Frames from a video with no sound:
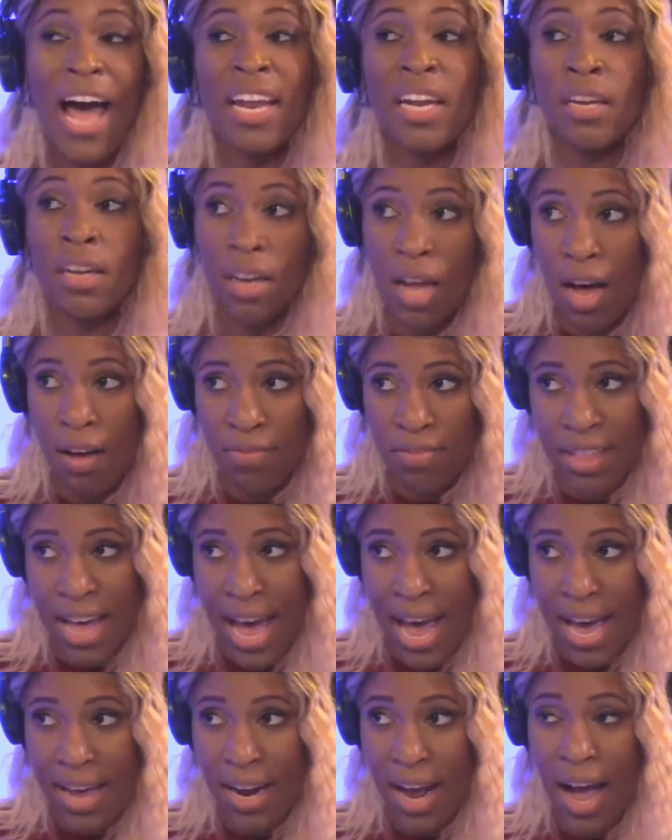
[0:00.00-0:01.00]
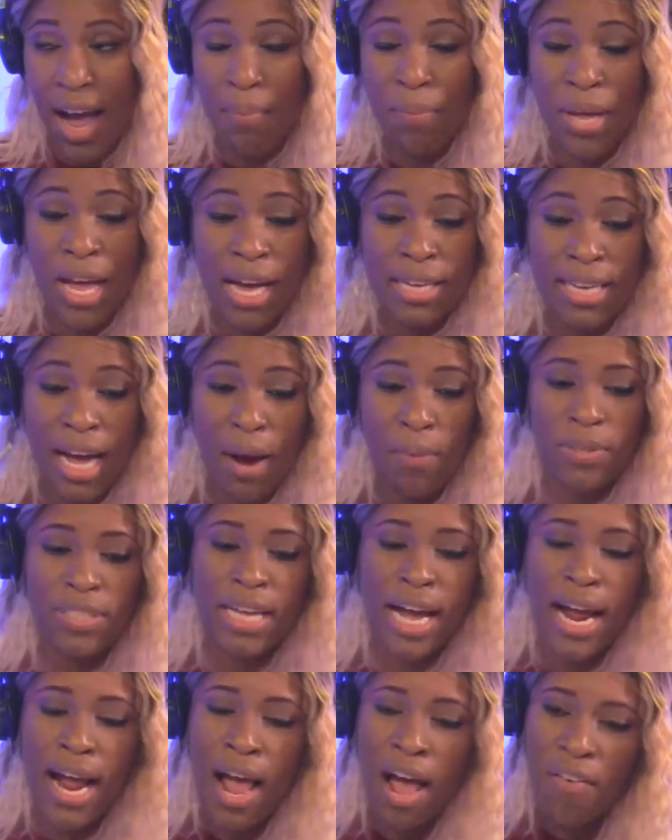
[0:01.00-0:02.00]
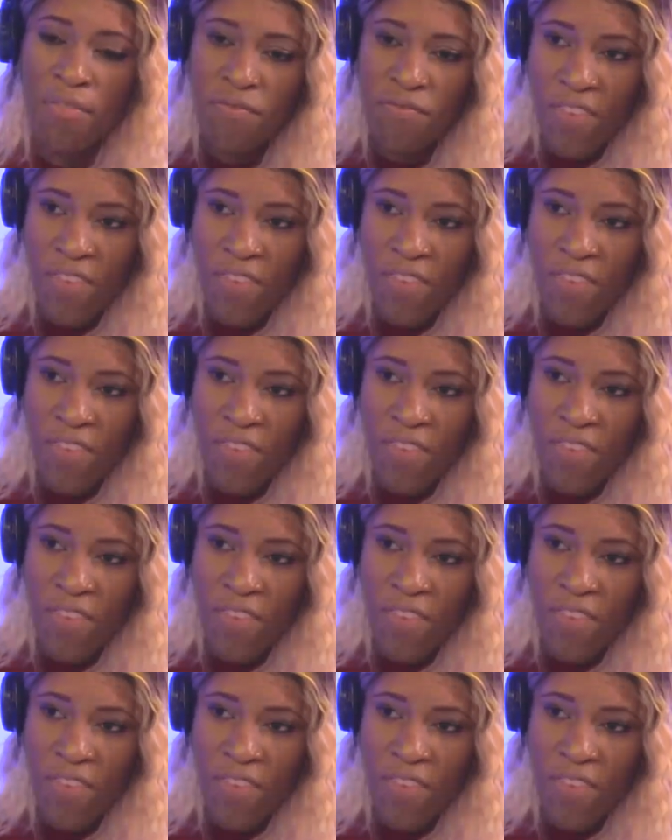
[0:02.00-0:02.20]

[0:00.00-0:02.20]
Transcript: I love that. So did I. Because I was like,